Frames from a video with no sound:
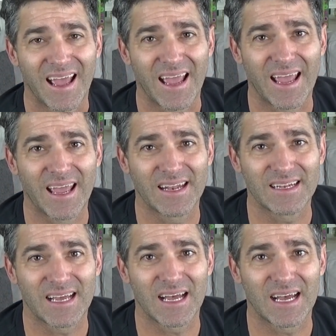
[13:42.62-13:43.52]
and
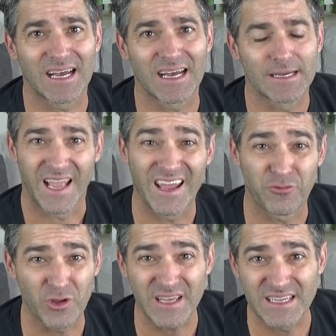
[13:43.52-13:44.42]
uh, and
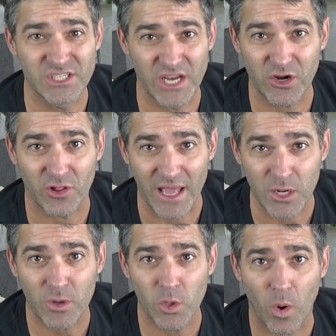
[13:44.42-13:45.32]
really in general,
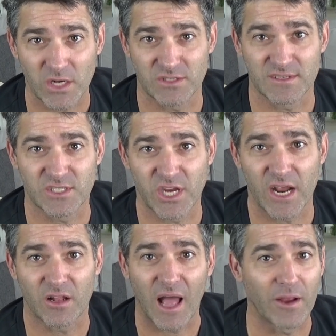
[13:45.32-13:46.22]
anyone who watches this
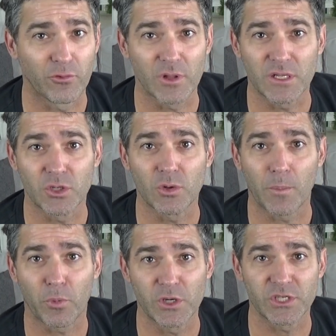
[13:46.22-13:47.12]
channel. I really do
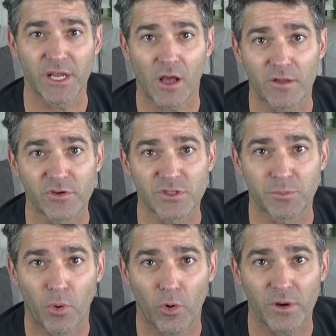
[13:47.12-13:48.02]
appreciate all of your
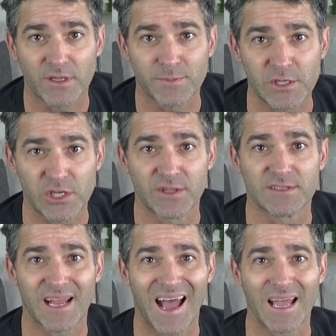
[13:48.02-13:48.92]
support, especially in these
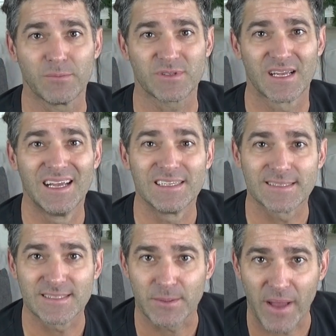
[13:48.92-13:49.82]
times
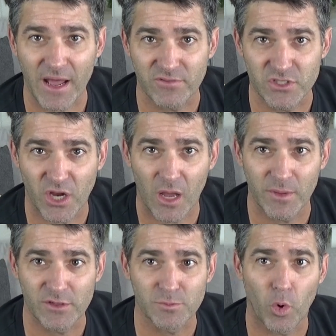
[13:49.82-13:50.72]
since I'm out of a job
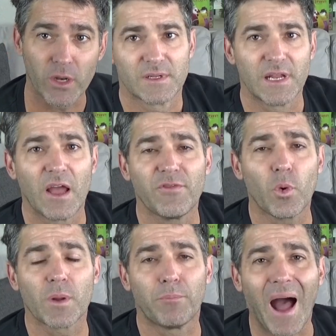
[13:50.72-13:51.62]
at this point. Now, if you
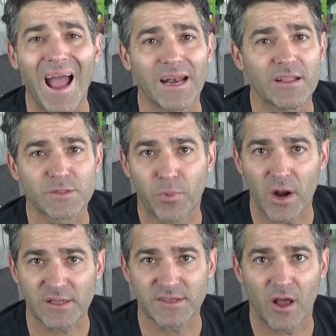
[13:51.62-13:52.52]
wanna buy any of these
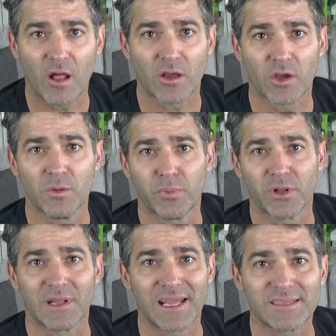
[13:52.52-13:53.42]
products at all, I'll go ahead and
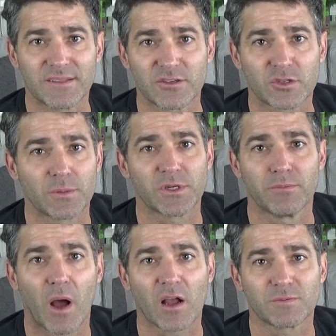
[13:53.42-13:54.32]
put links in the
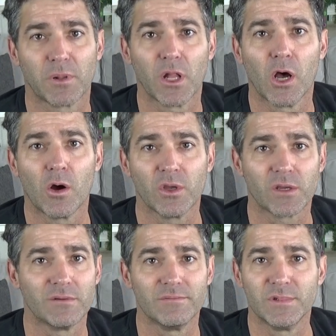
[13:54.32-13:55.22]
description box below. You
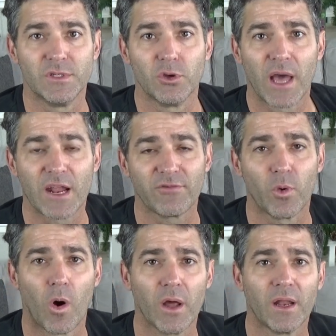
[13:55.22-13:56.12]
can do that if
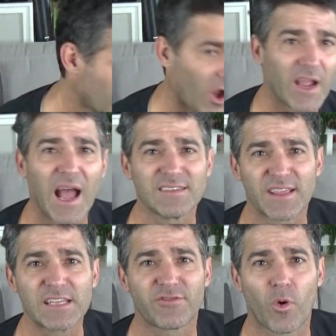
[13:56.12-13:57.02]
you want. All right, guys,
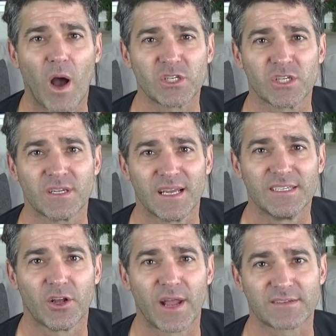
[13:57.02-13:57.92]
thanks for watching.
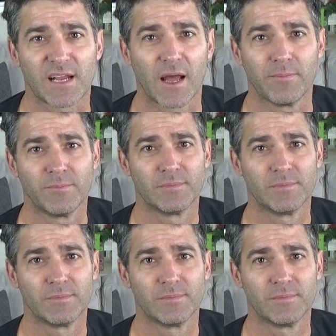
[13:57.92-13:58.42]
Until next time.